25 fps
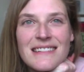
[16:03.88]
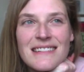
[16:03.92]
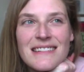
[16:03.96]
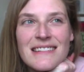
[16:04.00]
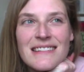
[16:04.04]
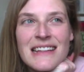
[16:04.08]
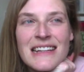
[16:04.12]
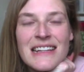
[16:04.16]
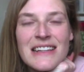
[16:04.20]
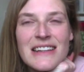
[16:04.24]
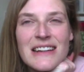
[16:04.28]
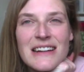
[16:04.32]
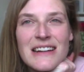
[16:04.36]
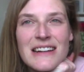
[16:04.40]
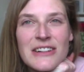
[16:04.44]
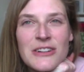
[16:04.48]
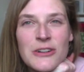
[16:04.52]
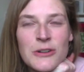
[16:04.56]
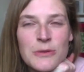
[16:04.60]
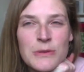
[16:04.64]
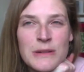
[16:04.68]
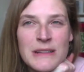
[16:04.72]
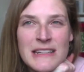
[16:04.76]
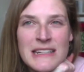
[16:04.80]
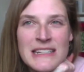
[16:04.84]
like
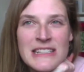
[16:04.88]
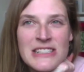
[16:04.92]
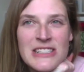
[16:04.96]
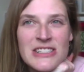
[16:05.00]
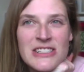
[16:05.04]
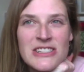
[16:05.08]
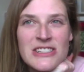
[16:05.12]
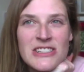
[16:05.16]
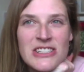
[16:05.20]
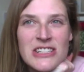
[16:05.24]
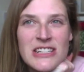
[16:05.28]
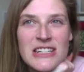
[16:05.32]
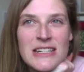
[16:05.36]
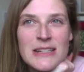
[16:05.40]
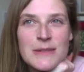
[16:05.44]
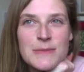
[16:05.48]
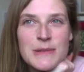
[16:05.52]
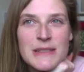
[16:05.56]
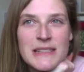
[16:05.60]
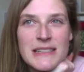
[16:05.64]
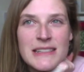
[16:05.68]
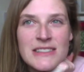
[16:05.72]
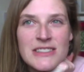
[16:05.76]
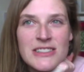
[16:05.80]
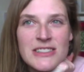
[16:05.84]
your
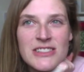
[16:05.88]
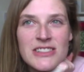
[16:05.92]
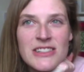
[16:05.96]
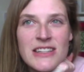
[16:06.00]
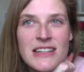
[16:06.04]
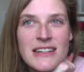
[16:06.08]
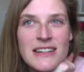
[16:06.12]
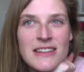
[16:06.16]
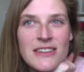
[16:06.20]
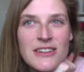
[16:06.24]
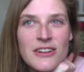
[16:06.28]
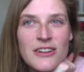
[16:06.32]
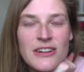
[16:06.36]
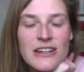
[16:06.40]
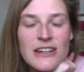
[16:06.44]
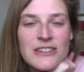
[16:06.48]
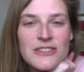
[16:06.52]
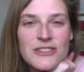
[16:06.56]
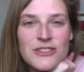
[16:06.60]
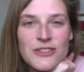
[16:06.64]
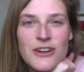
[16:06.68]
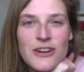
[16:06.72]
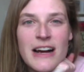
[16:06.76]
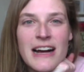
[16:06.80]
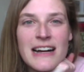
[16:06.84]
relationships and just like your
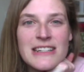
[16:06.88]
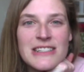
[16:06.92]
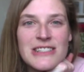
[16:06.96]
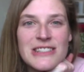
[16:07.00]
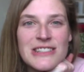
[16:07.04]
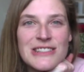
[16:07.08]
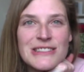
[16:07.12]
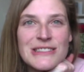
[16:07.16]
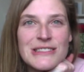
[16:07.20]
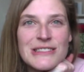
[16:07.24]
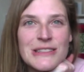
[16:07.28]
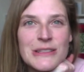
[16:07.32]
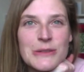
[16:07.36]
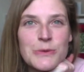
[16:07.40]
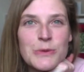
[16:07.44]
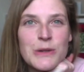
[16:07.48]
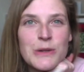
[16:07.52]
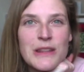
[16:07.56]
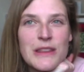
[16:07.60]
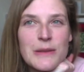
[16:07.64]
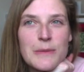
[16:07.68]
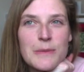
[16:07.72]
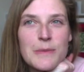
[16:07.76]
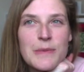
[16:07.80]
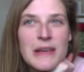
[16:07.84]
interaction like with
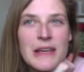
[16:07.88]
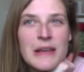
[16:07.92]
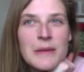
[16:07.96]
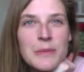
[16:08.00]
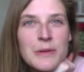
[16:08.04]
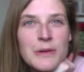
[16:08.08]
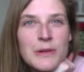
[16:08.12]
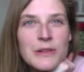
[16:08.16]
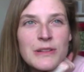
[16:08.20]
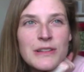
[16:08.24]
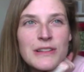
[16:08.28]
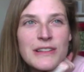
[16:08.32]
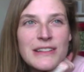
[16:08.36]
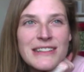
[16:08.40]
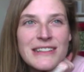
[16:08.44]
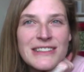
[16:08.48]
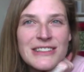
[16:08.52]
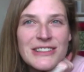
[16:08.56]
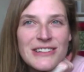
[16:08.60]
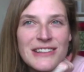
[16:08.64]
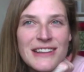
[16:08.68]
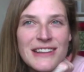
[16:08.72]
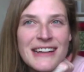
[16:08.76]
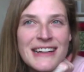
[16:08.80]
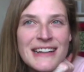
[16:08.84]
people in
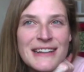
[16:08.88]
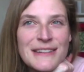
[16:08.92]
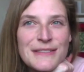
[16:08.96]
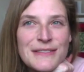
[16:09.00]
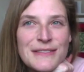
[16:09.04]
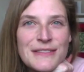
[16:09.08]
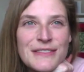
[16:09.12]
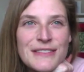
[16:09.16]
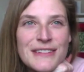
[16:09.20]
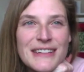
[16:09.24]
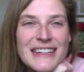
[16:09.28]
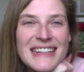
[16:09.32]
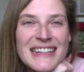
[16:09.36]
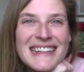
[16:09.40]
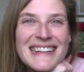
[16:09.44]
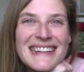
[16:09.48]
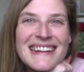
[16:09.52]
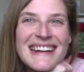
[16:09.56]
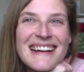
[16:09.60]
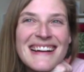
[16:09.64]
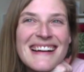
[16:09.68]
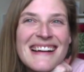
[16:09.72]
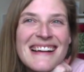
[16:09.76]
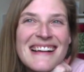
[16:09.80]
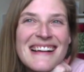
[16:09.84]
your life
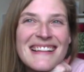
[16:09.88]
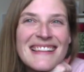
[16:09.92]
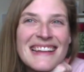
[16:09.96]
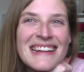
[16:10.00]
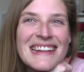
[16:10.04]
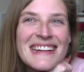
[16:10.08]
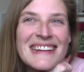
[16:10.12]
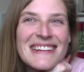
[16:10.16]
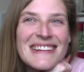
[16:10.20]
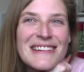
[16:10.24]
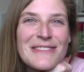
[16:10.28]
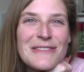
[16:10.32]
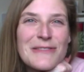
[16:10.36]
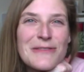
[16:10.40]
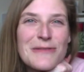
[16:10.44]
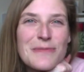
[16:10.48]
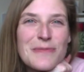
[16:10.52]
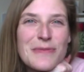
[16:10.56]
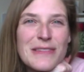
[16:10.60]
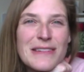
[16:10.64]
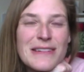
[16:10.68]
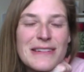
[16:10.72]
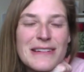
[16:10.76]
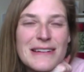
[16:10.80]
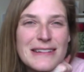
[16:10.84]
like
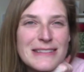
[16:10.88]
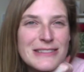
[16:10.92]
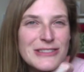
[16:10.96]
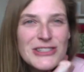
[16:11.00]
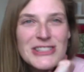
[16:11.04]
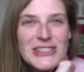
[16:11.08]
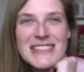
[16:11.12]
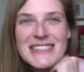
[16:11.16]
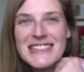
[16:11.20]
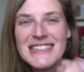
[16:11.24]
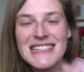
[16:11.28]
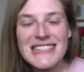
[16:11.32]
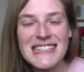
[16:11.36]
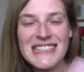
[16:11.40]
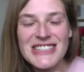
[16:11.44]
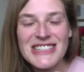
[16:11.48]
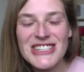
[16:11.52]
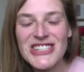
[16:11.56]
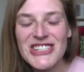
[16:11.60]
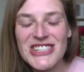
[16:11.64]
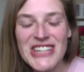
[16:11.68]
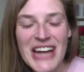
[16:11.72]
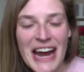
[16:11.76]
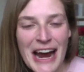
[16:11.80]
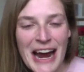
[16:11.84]
just to
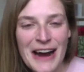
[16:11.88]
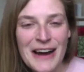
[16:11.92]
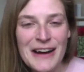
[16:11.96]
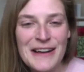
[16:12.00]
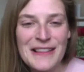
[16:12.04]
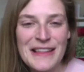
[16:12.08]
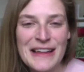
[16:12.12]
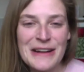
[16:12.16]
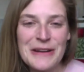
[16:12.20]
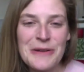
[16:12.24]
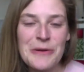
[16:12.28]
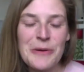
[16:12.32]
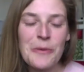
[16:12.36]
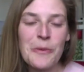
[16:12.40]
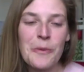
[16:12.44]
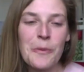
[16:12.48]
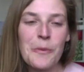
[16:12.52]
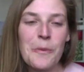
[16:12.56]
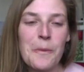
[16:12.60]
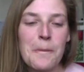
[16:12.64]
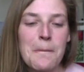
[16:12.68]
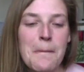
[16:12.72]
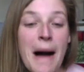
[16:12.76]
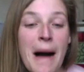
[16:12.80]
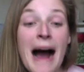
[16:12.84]
share like
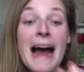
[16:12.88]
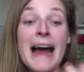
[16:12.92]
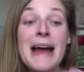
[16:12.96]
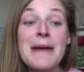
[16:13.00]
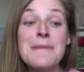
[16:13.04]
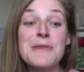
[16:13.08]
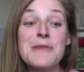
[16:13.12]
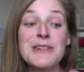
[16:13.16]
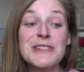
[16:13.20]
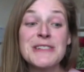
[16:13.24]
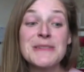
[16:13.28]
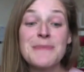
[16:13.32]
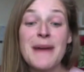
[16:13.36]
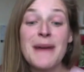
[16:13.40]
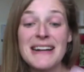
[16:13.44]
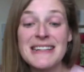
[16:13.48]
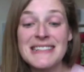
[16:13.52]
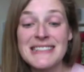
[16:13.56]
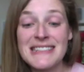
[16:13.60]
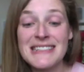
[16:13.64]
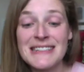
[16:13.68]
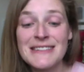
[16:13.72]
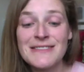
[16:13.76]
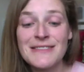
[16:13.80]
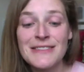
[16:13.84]
my
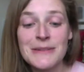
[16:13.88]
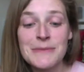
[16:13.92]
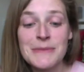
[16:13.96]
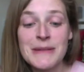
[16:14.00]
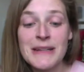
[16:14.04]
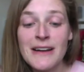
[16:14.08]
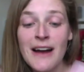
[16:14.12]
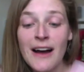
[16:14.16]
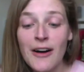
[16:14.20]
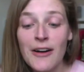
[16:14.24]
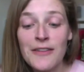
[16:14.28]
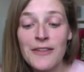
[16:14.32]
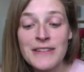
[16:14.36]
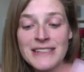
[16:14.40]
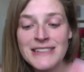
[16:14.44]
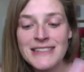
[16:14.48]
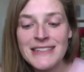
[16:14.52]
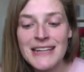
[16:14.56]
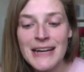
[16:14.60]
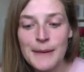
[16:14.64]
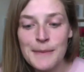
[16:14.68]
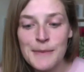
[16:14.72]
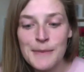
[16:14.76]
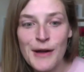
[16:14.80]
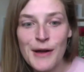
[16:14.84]
perspective. I mean, obviously
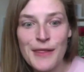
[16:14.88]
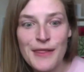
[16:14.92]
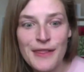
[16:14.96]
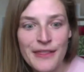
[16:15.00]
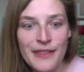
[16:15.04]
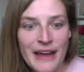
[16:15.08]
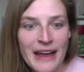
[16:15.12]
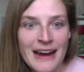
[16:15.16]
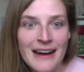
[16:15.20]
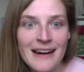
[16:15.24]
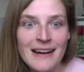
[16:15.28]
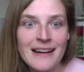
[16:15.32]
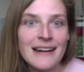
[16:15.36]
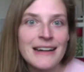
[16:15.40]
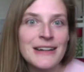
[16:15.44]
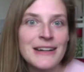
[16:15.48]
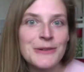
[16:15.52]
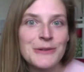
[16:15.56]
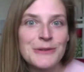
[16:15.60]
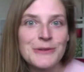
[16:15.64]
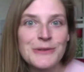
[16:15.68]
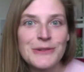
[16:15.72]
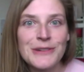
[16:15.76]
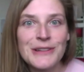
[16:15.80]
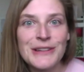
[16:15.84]
I'm not there, I
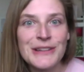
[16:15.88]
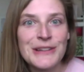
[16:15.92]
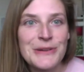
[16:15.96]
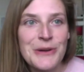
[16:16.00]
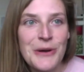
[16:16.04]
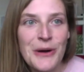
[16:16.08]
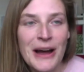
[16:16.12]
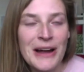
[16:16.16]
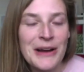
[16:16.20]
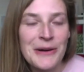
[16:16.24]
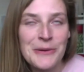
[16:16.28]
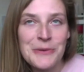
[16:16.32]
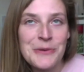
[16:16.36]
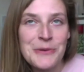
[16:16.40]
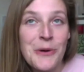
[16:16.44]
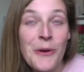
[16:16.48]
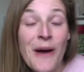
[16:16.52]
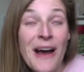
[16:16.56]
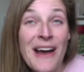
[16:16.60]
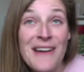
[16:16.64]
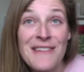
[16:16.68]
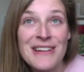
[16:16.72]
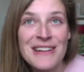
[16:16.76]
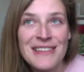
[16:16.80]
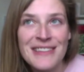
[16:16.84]
don't really know, I don't know
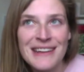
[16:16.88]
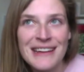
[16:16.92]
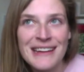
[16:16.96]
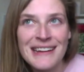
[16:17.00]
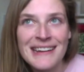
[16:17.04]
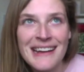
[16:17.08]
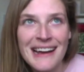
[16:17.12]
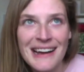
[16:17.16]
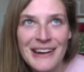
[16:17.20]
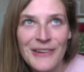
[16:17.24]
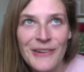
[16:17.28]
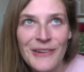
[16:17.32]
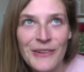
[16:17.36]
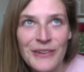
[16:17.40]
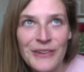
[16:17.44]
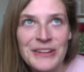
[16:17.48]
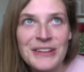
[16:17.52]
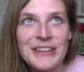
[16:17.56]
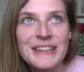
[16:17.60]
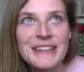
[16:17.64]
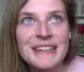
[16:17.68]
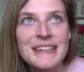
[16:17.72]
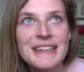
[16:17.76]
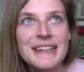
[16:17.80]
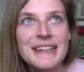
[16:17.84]
everything at
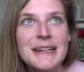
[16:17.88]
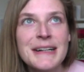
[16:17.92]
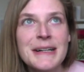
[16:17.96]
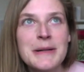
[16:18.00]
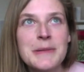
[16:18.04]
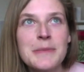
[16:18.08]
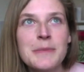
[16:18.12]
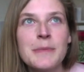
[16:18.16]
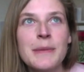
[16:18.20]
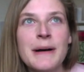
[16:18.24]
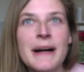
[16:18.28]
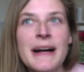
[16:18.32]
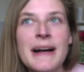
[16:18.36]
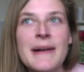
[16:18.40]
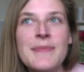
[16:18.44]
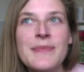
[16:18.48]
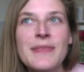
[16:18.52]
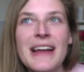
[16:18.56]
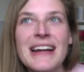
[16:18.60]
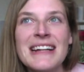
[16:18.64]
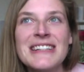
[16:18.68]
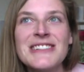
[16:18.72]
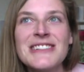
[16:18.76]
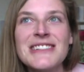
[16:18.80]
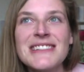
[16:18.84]
all, but
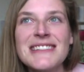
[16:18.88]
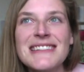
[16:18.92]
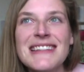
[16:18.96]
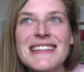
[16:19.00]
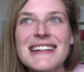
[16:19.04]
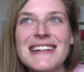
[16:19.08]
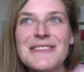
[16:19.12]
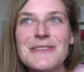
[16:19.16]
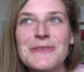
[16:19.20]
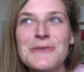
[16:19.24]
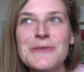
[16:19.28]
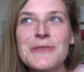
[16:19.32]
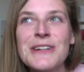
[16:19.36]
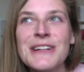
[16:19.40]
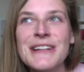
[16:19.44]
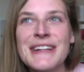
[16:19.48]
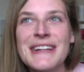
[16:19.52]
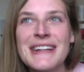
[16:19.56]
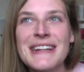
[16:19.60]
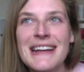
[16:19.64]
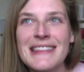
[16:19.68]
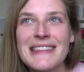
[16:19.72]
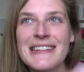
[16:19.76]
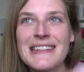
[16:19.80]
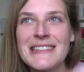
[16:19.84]
I just like really
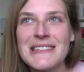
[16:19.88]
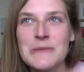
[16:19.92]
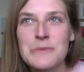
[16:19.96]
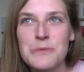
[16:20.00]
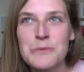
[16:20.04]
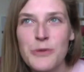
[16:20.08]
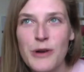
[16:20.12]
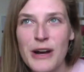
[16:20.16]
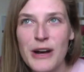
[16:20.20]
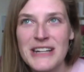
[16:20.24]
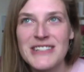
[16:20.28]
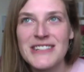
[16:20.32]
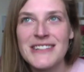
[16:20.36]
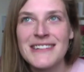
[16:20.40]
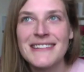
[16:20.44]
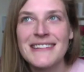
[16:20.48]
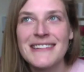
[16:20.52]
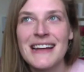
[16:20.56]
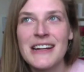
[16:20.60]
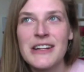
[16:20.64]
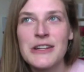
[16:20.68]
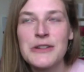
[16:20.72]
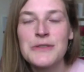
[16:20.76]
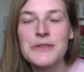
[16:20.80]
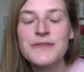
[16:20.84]
get this impression
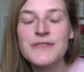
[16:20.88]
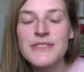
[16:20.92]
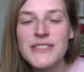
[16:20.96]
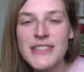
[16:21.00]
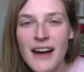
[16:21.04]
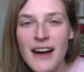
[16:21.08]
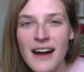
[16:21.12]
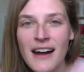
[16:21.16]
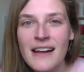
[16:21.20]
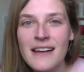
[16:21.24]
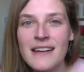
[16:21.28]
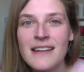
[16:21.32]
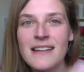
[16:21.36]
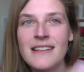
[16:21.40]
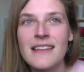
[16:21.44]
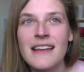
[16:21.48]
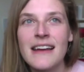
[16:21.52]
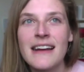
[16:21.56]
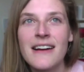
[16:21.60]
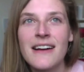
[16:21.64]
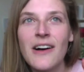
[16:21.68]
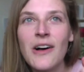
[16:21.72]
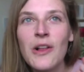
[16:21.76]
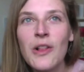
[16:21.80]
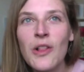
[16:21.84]
that you've done
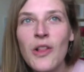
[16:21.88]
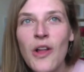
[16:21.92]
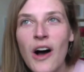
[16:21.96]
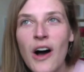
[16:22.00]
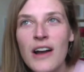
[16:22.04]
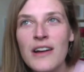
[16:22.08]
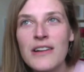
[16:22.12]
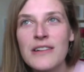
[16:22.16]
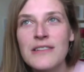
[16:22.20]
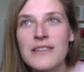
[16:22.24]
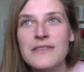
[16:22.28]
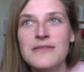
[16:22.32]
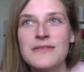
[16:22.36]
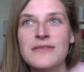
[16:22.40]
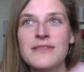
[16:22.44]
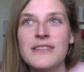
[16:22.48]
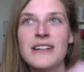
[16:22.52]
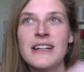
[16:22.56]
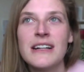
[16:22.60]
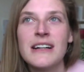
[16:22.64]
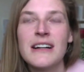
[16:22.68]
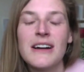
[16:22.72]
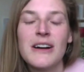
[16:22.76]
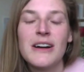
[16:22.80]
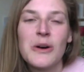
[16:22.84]
like a lot of
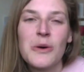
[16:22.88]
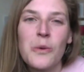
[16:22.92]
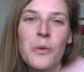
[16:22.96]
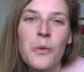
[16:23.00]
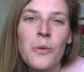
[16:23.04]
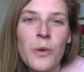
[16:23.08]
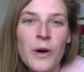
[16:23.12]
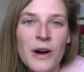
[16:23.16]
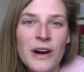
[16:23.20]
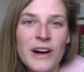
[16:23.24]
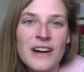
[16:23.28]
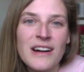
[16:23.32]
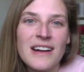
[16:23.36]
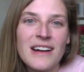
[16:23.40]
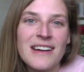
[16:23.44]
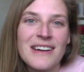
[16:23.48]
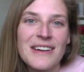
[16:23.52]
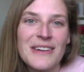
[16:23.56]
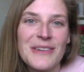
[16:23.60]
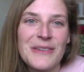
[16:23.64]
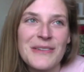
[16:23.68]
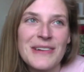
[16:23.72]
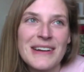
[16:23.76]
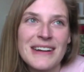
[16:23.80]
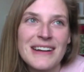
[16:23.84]
work
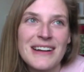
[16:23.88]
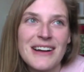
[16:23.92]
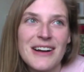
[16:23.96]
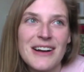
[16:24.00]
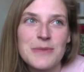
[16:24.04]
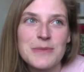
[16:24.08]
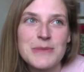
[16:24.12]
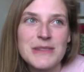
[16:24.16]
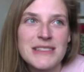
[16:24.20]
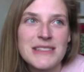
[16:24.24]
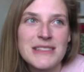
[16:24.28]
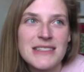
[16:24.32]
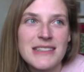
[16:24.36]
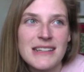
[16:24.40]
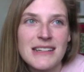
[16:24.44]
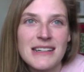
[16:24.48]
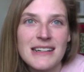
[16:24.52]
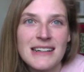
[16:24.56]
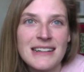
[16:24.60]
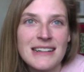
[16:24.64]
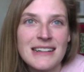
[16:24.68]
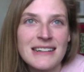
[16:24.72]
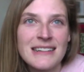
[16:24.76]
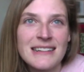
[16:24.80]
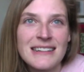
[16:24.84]
when it comes
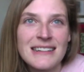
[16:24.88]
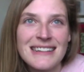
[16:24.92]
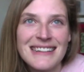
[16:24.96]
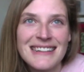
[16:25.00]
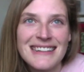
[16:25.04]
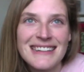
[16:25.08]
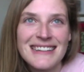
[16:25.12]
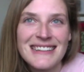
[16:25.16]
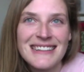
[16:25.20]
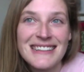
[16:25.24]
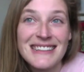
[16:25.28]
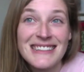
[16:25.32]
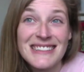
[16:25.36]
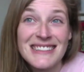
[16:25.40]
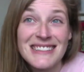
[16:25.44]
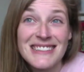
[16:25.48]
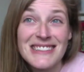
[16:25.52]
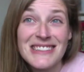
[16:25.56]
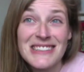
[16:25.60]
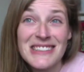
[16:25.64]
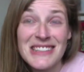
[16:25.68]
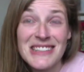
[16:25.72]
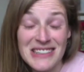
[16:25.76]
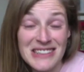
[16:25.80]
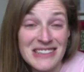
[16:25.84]
to
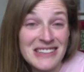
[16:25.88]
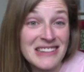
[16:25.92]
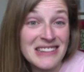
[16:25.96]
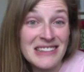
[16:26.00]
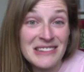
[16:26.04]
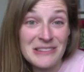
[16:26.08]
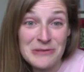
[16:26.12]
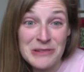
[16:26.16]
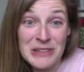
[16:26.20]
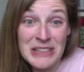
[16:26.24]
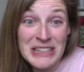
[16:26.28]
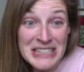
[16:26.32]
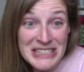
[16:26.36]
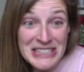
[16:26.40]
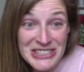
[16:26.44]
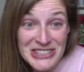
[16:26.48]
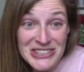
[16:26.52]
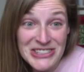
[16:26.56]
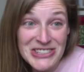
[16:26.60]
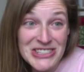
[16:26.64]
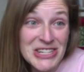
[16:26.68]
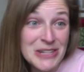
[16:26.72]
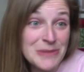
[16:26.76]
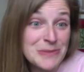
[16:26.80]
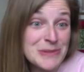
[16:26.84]
the
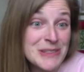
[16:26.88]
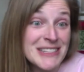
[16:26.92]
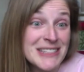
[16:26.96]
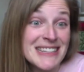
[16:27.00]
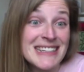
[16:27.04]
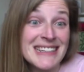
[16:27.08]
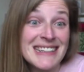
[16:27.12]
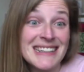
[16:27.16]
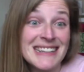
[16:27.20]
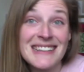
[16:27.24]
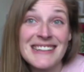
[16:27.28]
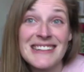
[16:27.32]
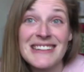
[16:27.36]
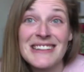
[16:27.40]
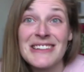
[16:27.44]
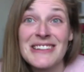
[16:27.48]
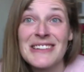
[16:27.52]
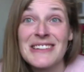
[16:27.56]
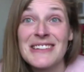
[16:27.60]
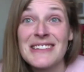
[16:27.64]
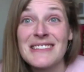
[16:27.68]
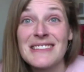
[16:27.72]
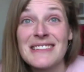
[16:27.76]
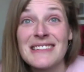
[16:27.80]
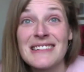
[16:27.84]
relationships, like,
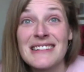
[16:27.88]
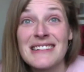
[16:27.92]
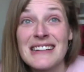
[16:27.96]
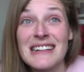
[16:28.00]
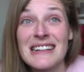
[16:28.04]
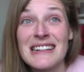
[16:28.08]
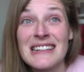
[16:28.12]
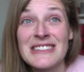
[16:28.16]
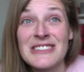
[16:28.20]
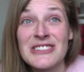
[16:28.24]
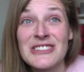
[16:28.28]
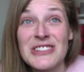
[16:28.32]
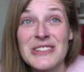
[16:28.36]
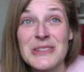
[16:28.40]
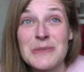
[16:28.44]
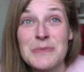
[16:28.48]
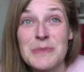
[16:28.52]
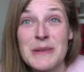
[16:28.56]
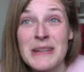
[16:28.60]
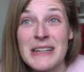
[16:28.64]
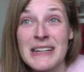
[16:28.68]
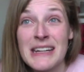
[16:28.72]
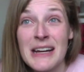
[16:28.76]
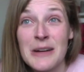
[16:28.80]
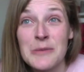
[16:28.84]
and just
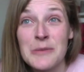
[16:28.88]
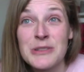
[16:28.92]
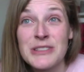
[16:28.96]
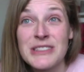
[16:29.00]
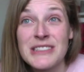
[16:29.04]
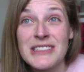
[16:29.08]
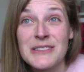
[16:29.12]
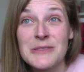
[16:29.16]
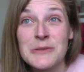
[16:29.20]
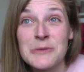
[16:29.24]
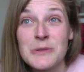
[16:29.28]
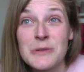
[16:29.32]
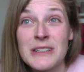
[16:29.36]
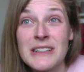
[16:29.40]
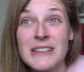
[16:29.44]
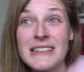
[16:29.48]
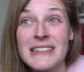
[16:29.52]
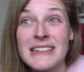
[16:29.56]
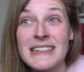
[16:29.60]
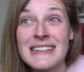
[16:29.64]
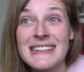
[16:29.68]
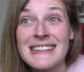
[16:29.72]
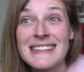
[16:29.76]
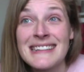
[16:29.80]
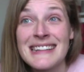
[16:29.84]
being able to
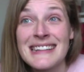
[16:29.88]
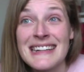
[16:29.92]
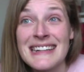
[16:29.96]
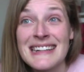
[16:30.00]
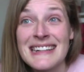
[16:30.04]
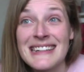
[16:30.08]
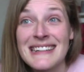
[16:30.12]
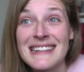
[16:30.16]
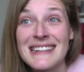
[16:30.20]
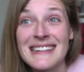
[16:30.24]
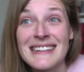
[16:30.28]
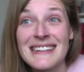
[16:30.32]
really like